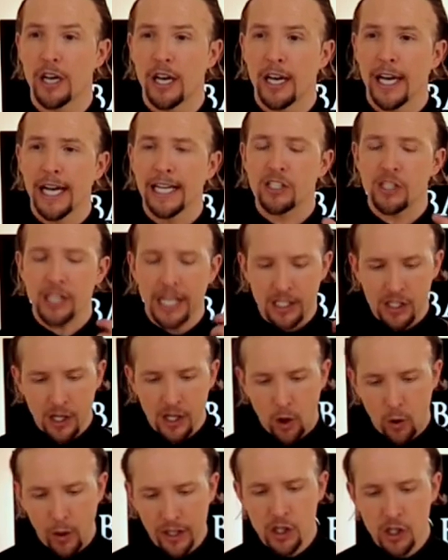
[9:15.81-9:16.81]
It's a
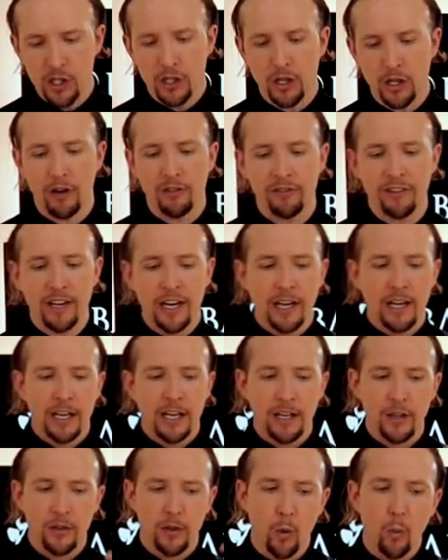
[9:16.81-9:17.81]
question of
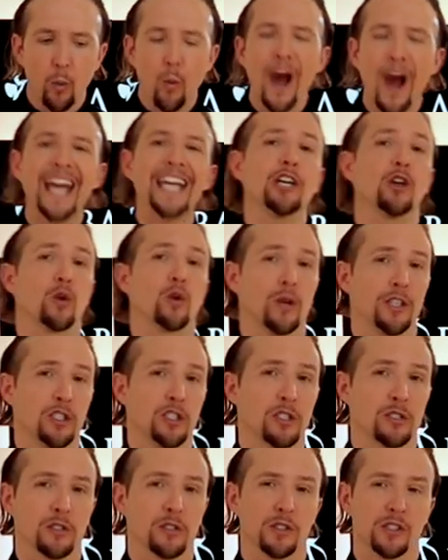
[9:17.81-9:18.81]
the way you
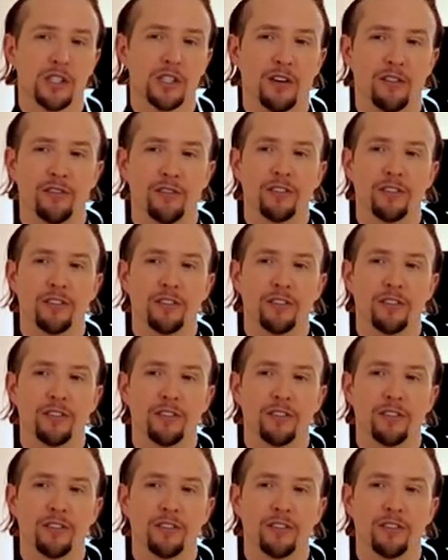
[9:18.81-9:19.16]
question yourself.